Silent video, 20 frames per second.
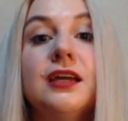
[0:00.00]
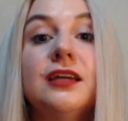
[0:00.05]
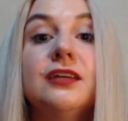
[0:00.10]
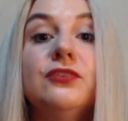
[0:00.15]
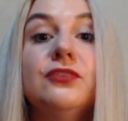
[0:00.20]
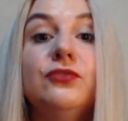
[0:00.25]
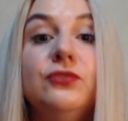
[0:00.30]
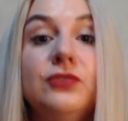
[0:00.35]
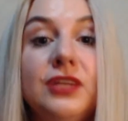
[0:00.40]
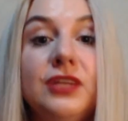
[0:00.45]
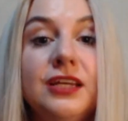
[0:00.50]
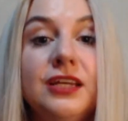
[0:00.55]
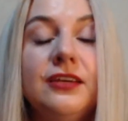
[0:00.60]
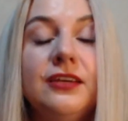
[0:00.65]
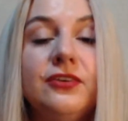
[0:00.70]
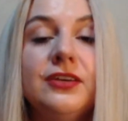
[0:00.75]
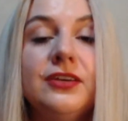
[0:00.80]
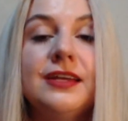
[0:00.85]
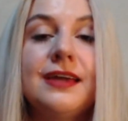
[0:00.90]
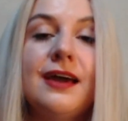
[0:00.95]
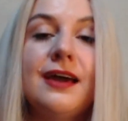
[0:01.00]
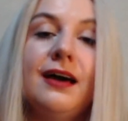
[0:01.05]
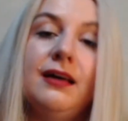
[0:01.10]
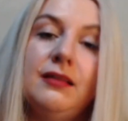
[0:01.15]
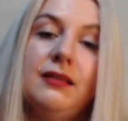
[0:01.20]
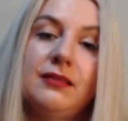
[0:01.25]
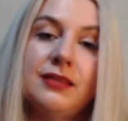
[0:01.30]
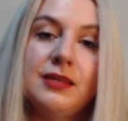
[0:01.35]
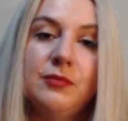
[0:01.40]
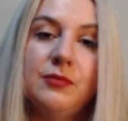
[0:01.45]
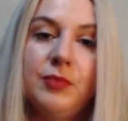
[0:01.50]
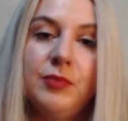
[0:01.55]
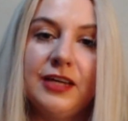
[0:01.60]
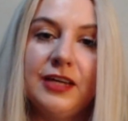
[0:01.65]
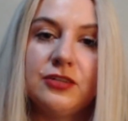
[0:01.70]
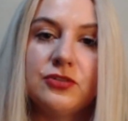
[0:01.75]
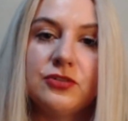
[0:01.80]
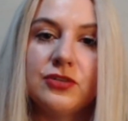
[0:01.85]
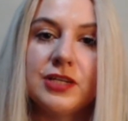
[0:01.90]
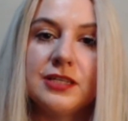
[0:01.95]
really, really healthy
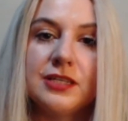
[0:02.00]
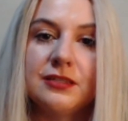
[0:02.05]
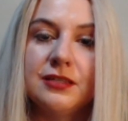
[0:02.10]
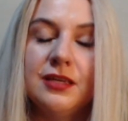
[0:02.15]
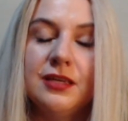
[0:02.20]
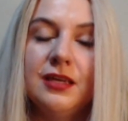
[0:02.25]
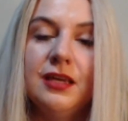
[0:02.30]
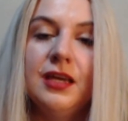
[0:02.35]
boundaries